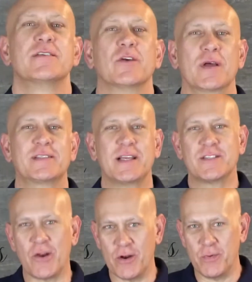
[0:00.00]
So let's get
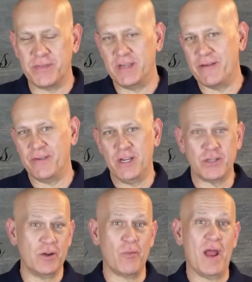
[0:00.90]
started with the
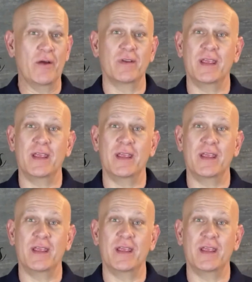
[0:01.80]
definition around